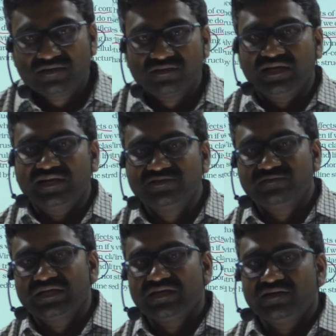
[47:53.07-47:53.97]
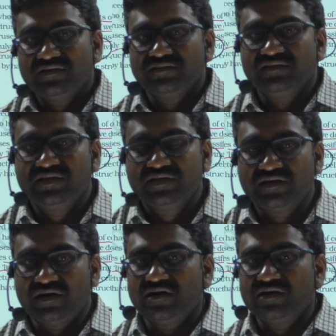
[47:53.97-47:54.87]
That is why they
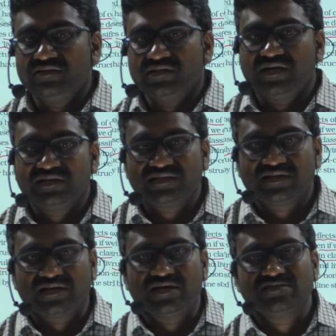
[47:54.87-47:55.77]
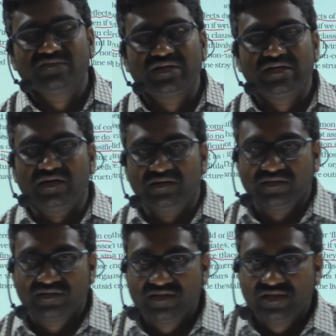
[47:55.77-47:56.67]
are not classified
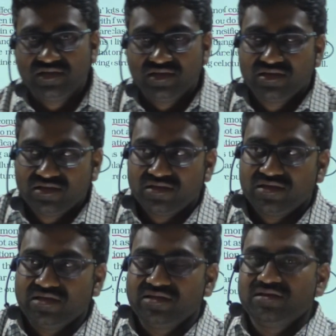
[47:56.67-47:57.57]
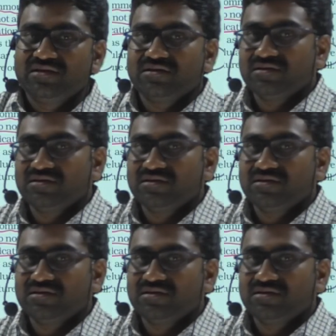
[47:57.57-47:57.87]
under any